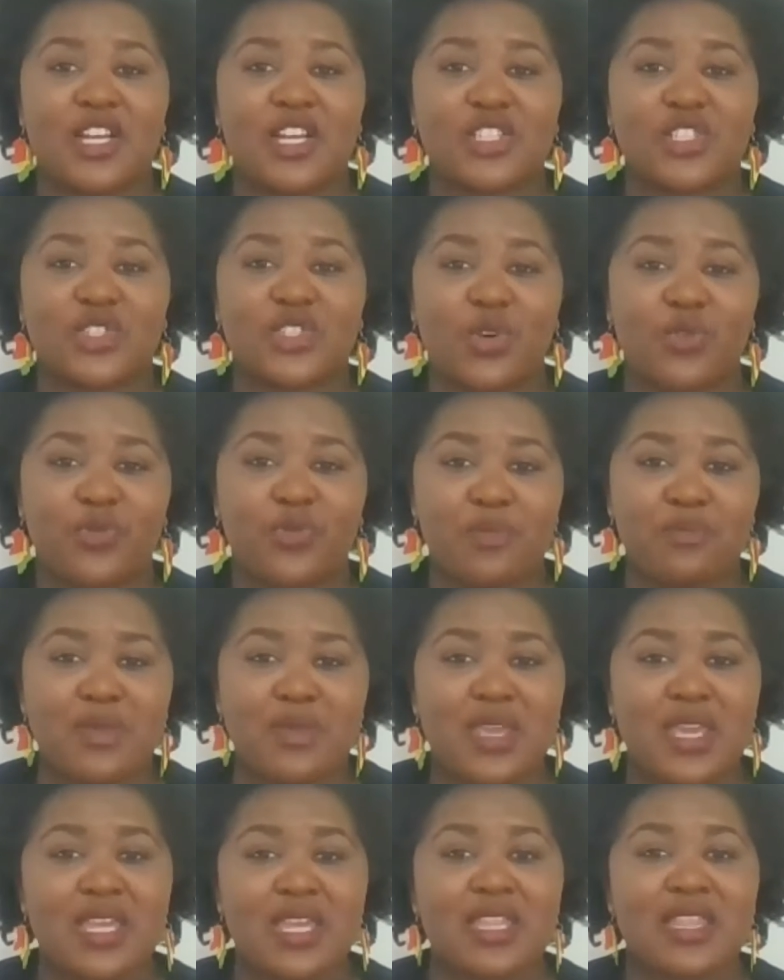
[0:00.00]
So for
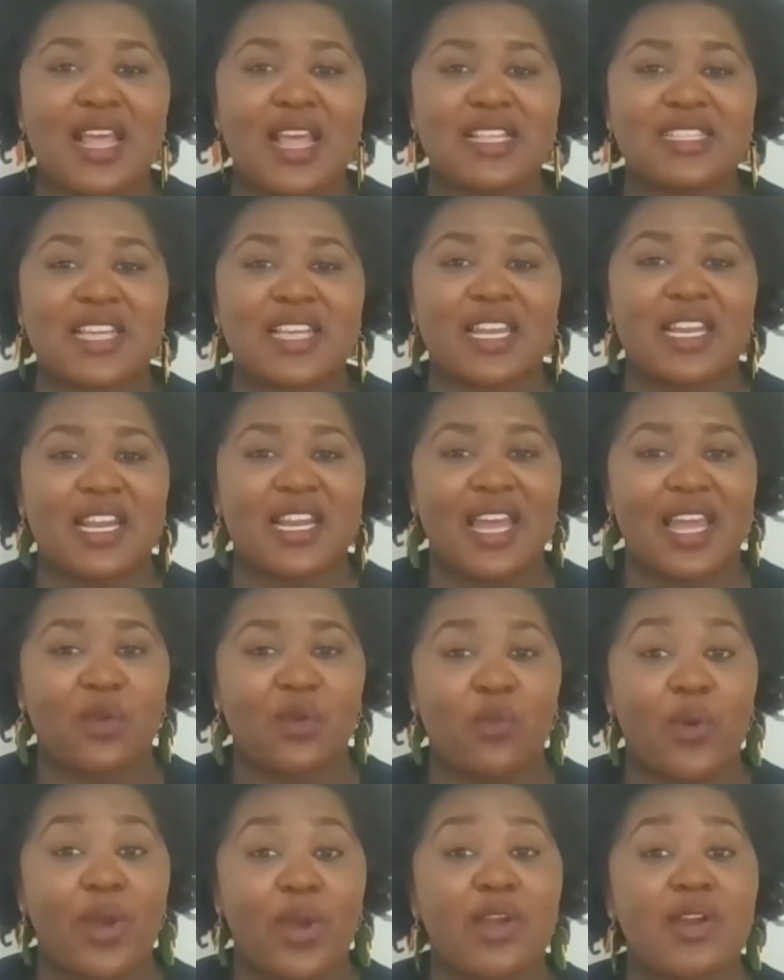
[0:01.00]
me, that's kind of like
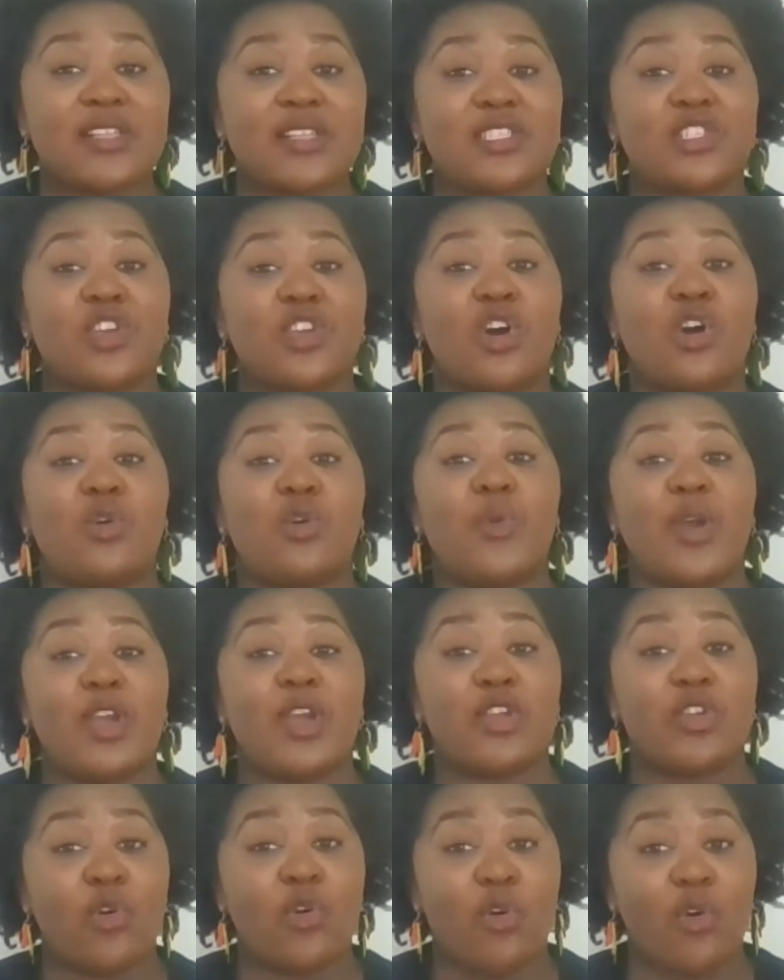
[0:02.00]
where I saw where
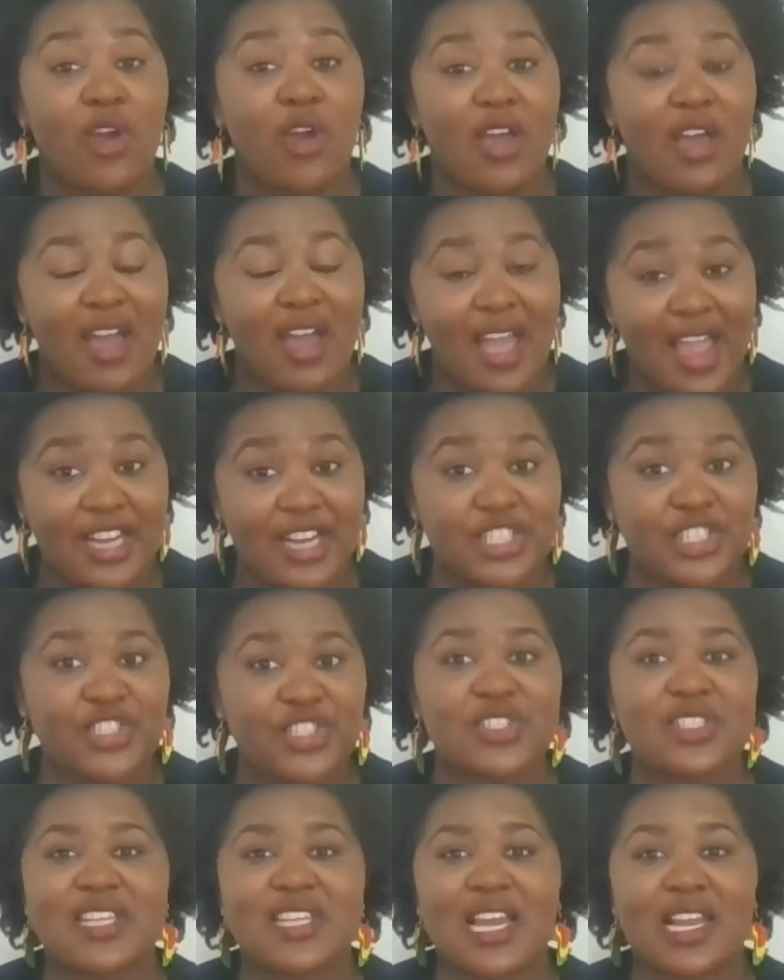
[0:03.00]
your
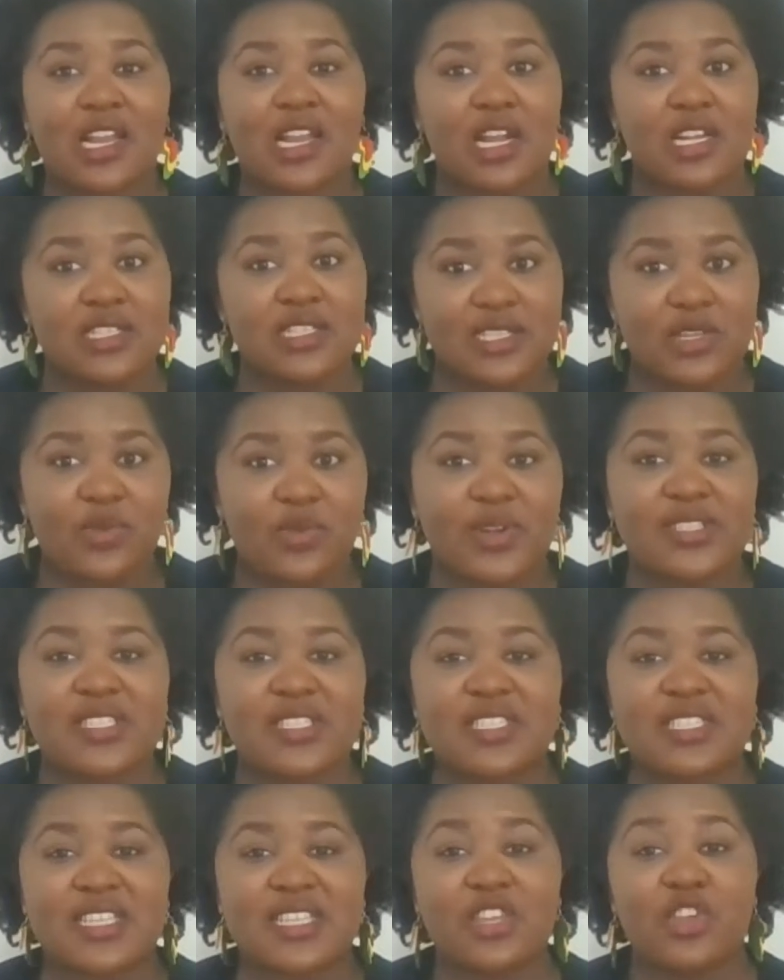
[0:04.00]
actions had
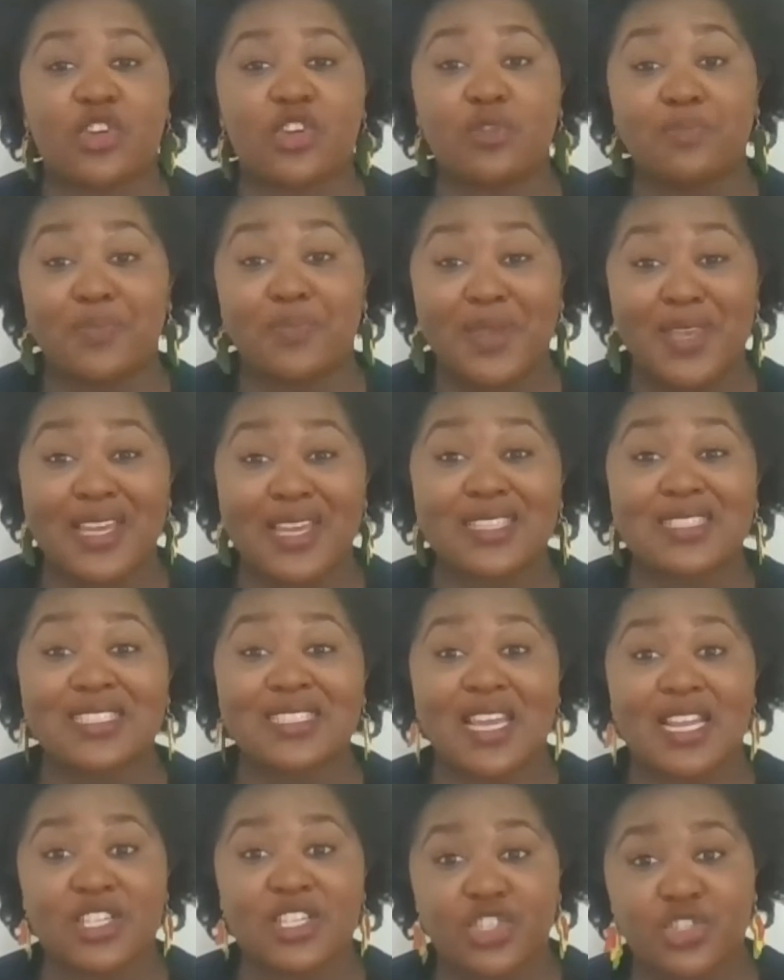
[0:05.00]
consequences and you could be
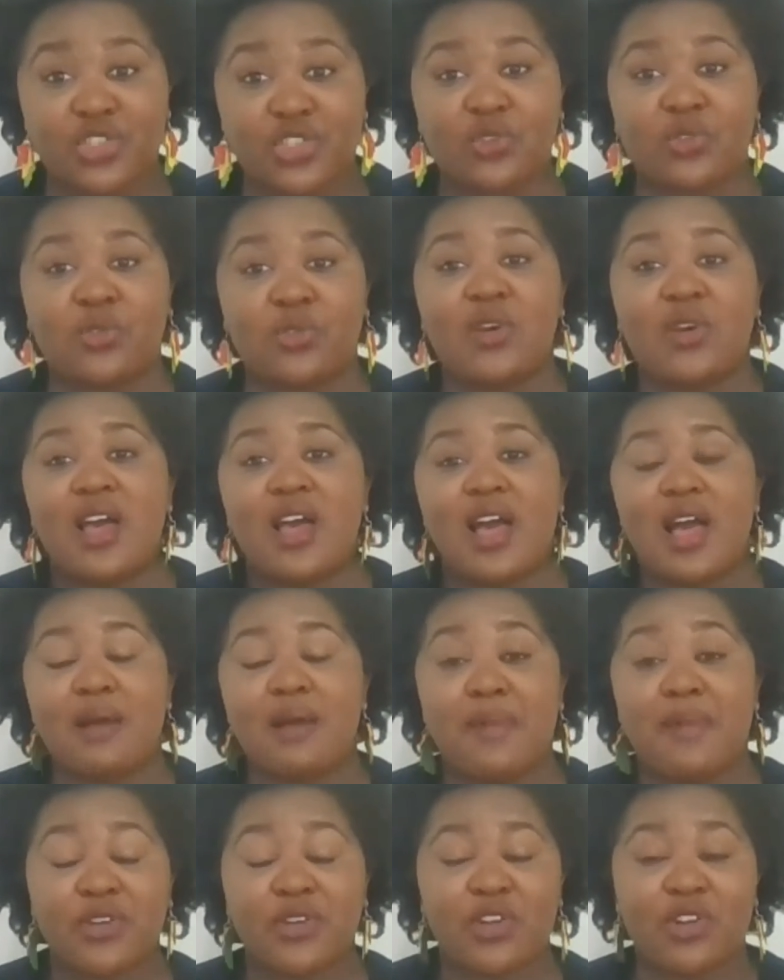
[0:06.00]
intentional
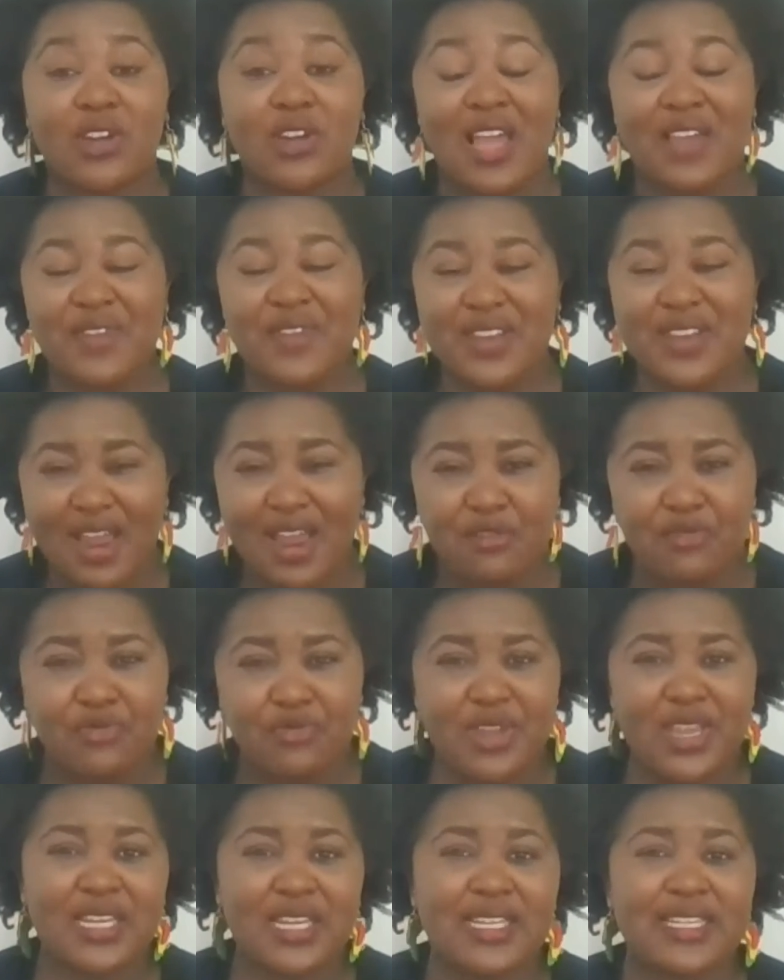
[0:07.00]
about your life. And that
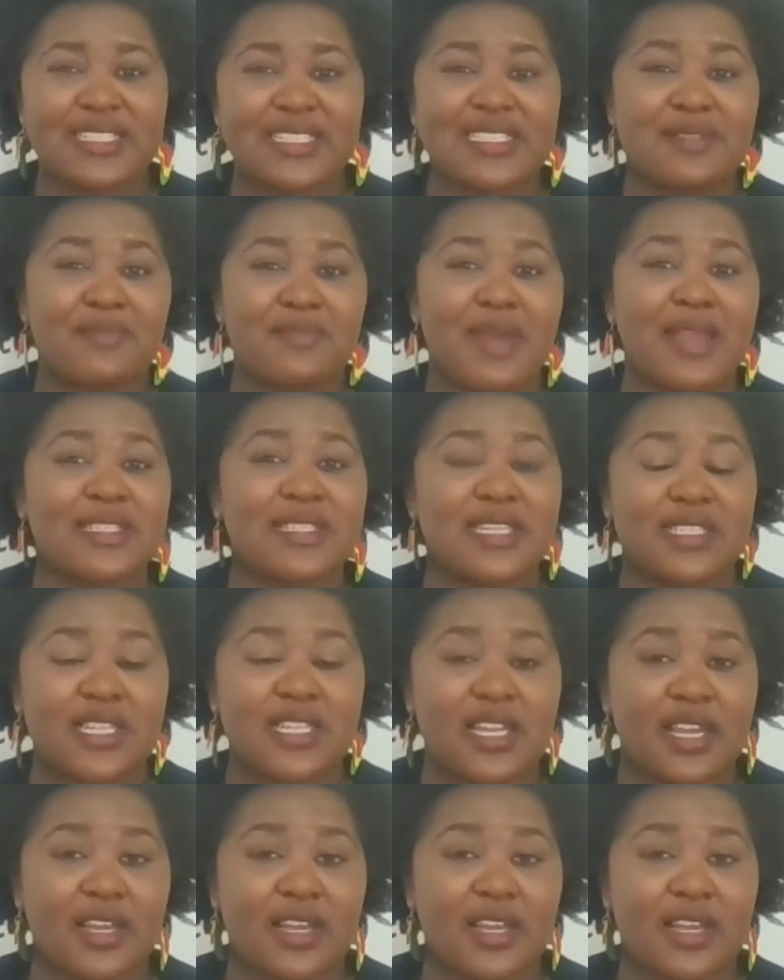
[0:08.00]
really cemented